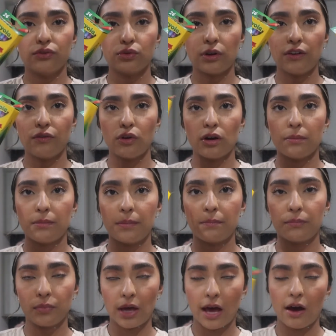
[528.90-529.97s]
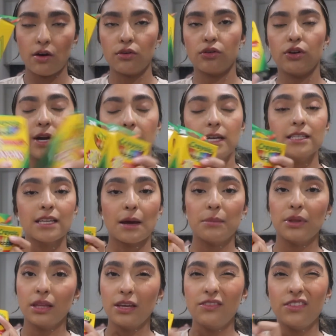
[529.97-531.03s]
24 count crayons. I
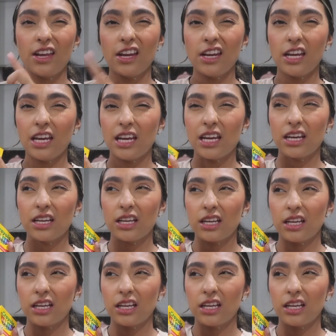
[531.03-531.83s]
believe they need